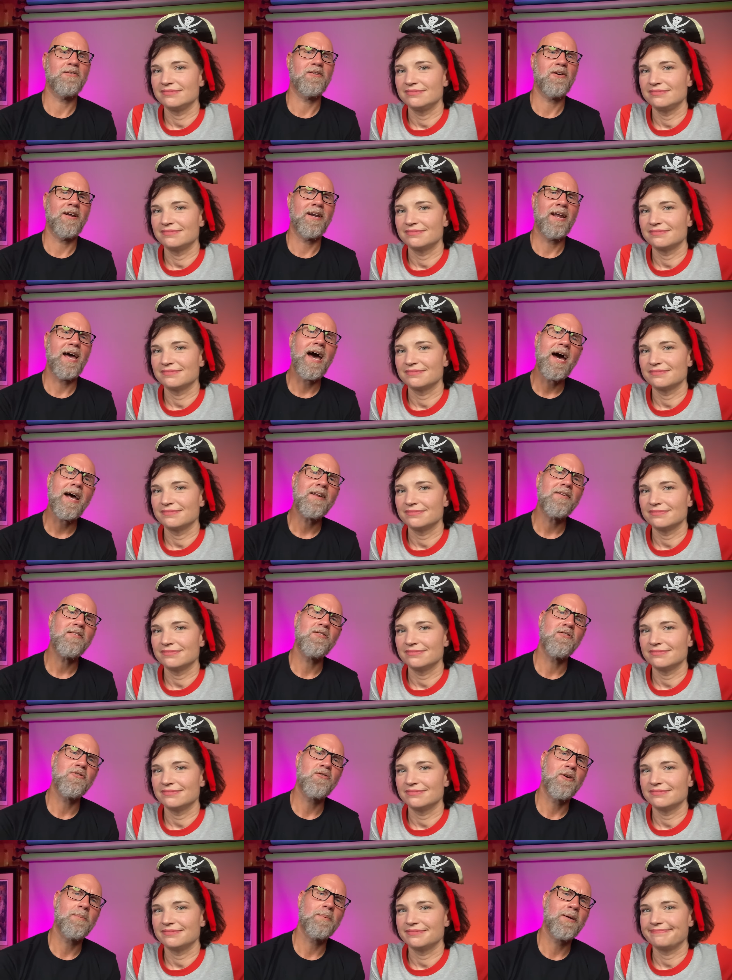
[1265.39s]
Speaker 1: on how to
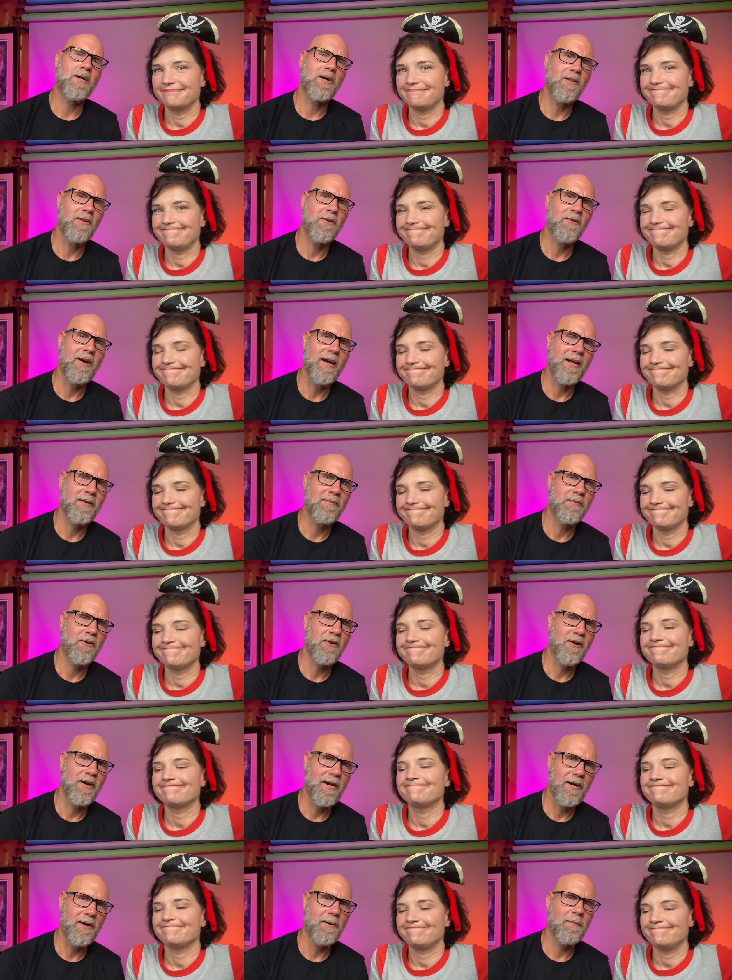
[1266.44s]
strip color out of your
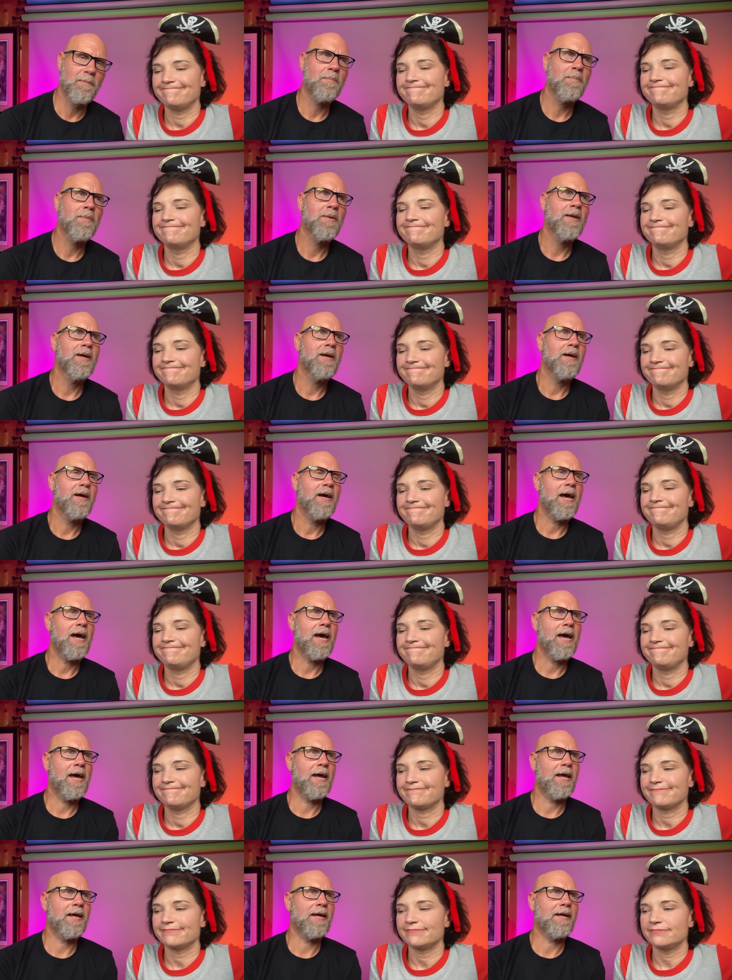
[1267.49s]
hair.
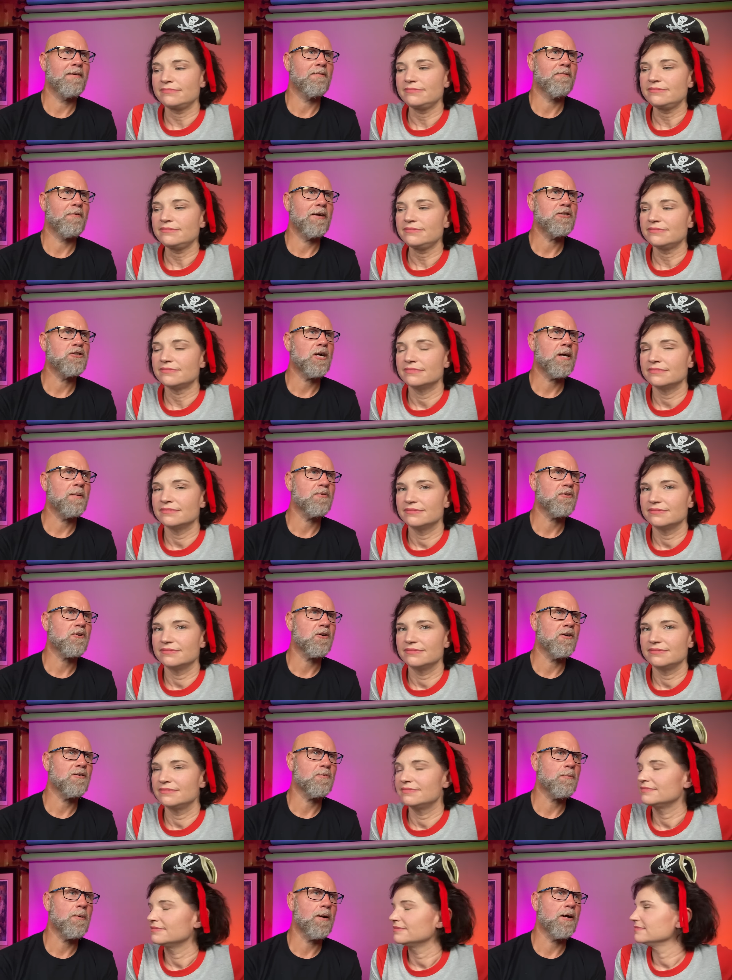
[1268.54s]
And Rachel comes across a
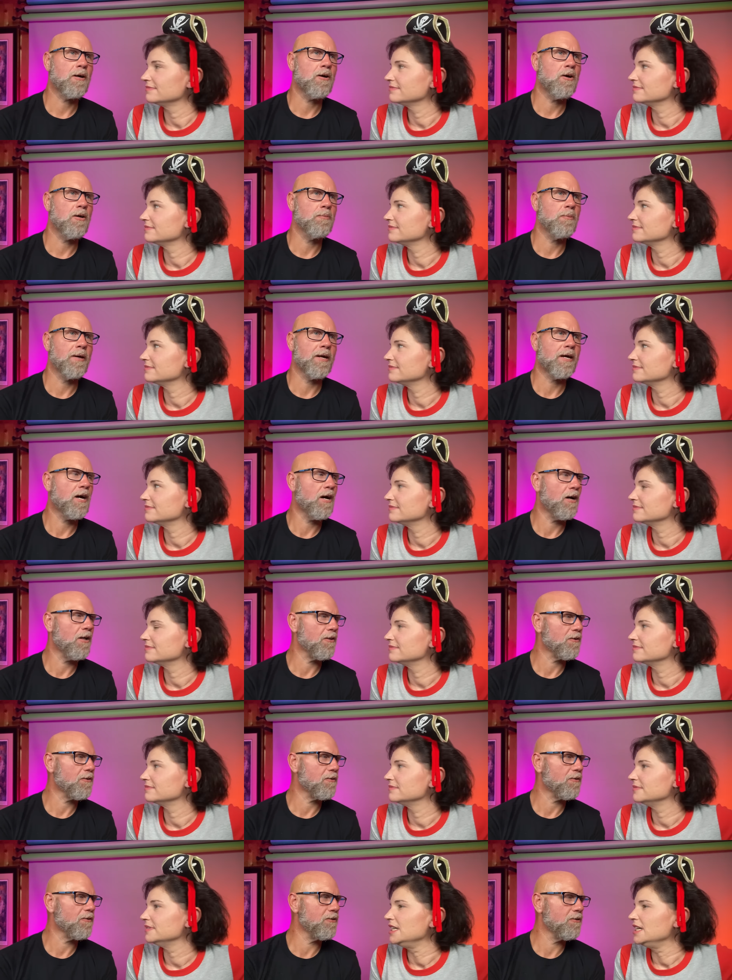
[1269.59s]
product called what?
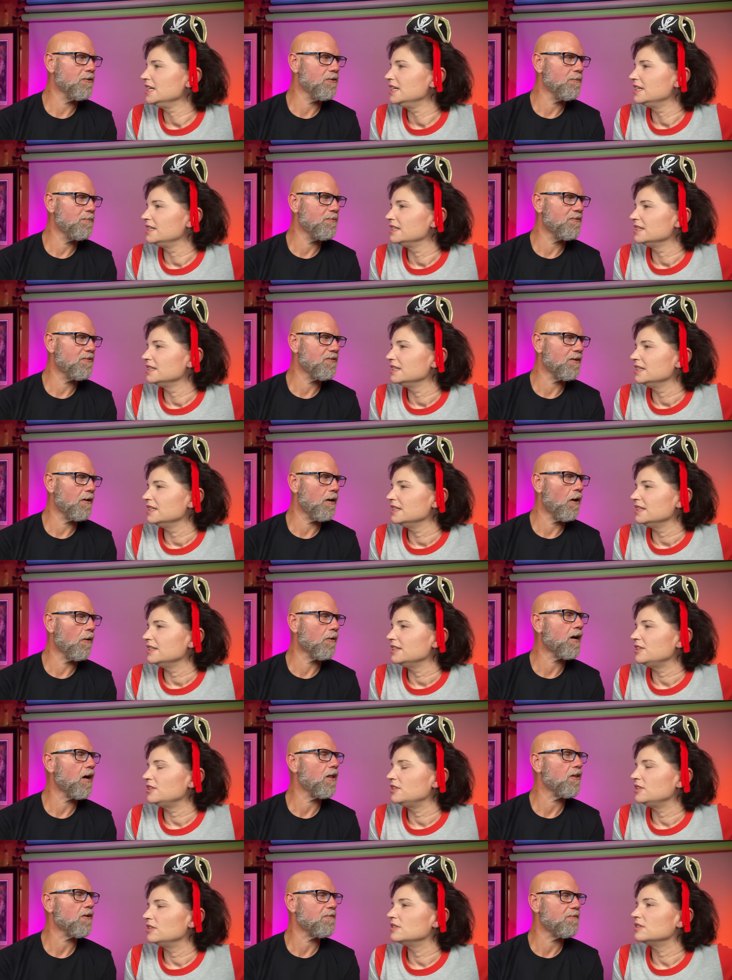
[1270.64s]
Color Oops? And, oh,
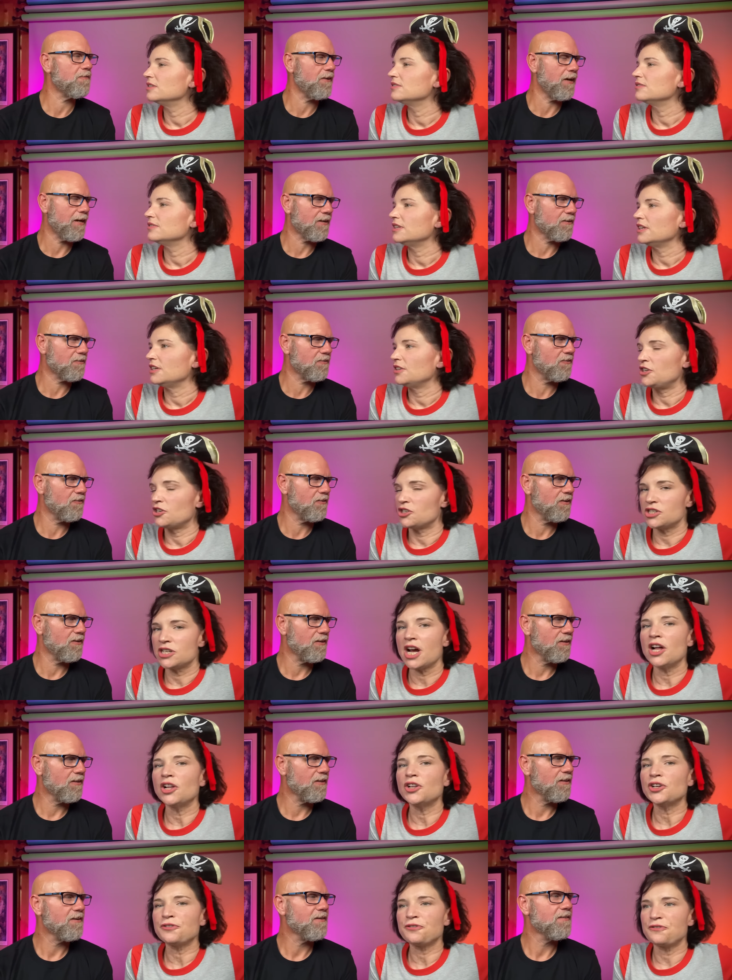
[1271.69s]
Color Fix.
Speaker 2: There's
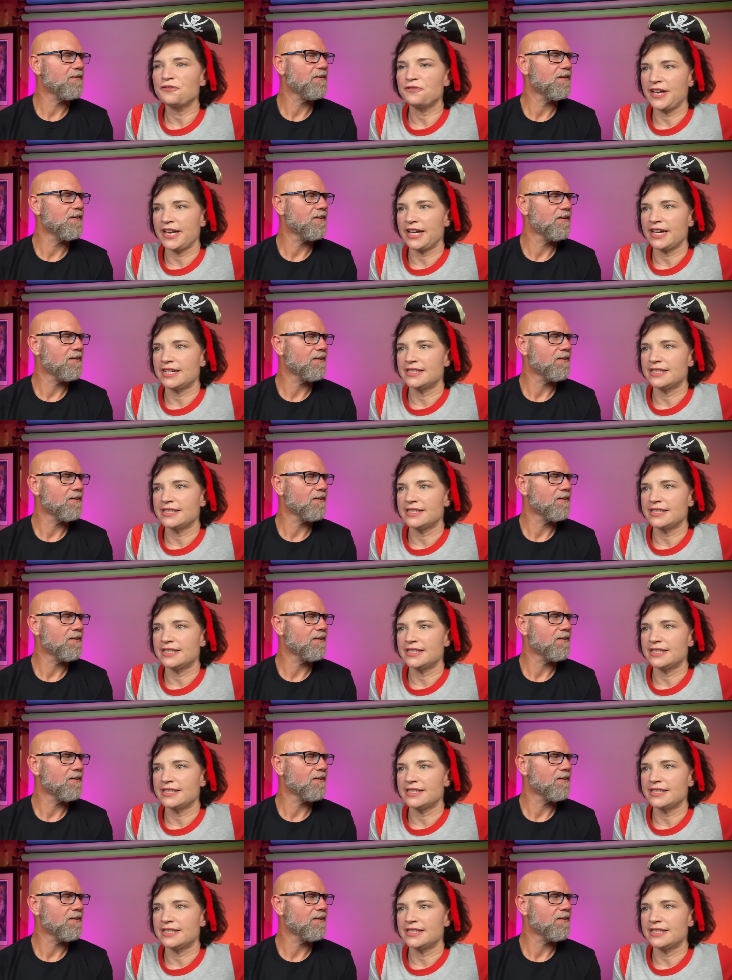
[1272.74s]
Color Fix.